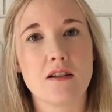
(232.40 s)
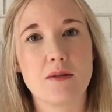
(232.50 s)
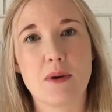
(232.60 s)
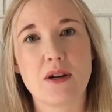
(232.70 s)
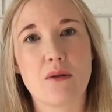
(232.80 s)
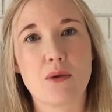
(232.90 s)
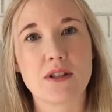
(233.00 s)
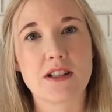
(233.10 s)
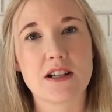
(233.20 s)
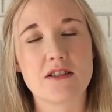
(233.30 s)
depending on what
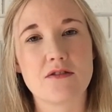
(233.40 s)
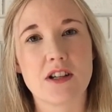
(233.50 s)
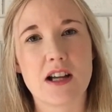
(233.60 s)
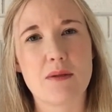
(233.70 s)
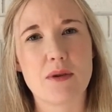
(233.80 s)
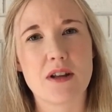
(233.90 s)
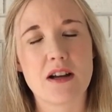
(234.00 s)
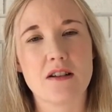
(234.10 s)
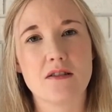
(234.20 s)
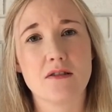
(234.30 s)
stage of your labour
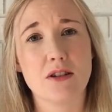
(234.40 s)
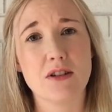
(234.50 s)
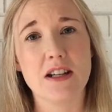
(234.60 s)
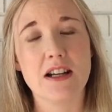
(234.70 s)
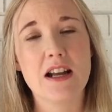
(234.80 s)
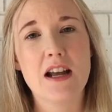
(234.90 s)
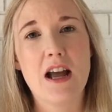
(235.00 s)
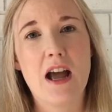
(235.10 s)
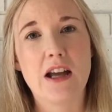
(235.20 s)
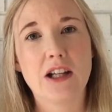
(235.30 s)
that you're in,
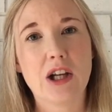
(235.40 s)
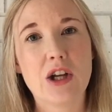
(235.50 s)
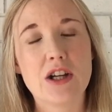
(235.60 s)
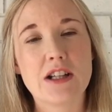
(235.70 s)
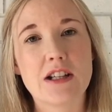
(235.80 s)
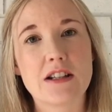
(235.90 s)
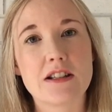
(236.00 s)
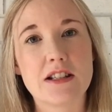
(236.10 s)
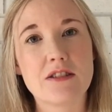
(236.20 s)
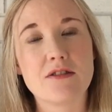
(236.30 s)
and learning the
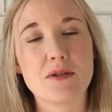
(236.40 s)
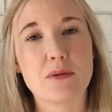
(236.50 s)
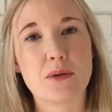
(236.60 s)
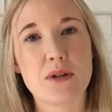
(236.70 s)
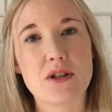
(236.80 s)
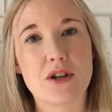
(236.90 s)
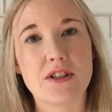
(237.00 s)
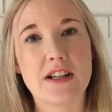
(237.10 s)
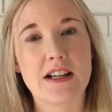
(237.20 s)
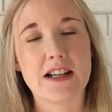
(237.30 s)
difference between those
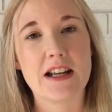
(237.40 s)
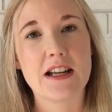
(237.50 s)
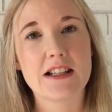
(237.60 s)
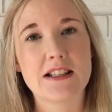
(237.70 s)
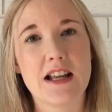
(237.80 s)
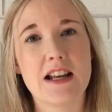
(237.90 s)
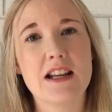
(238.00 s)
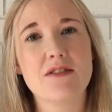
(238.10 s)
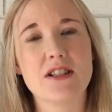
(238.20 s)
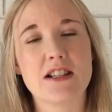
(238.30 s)
techniques, and
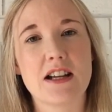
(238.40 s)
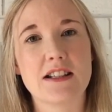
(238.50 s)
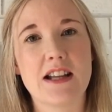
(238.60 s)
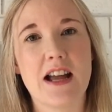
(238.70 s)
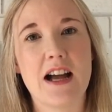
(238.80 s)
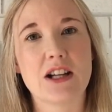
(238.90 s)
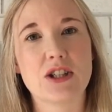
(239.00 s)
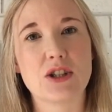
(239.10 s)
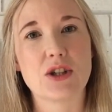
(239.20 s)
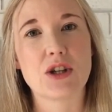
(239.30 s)
even just how
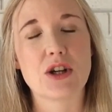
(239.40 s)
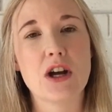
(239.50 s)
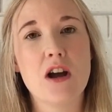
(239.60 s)
to